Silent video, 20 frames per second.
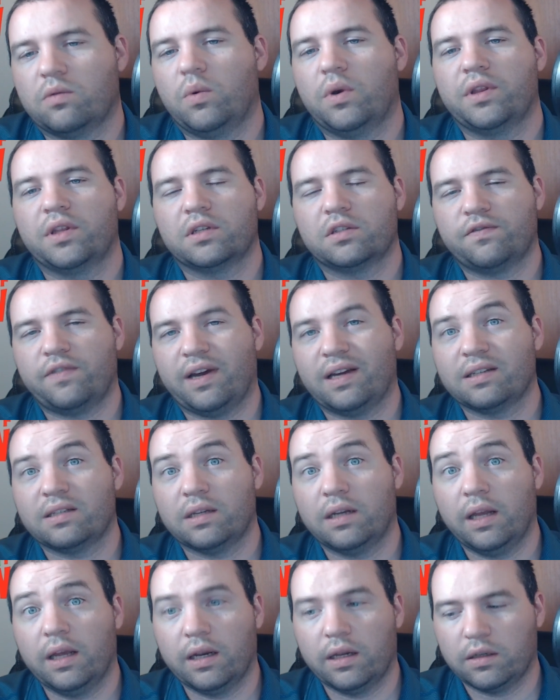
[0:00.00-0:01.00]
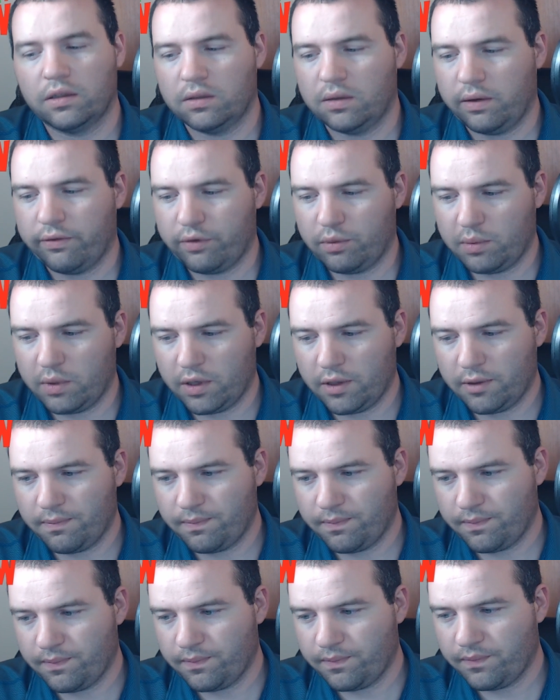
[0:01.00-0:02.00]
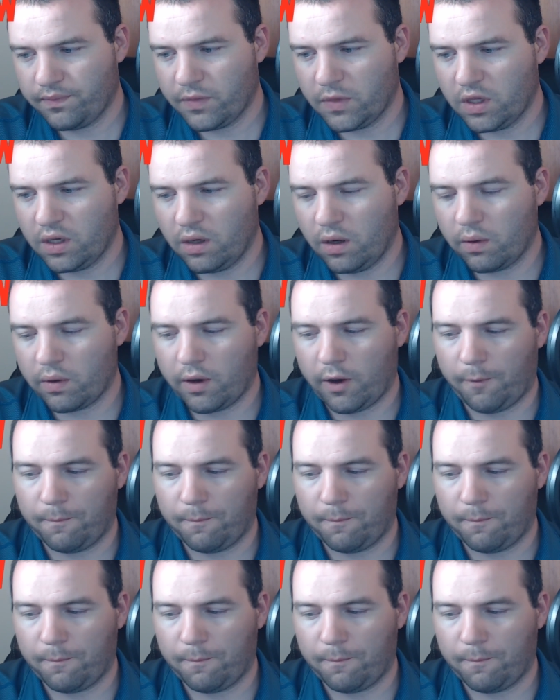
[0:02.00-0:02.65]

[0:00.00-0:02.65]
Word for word: that's fascinating to everybody. Okay.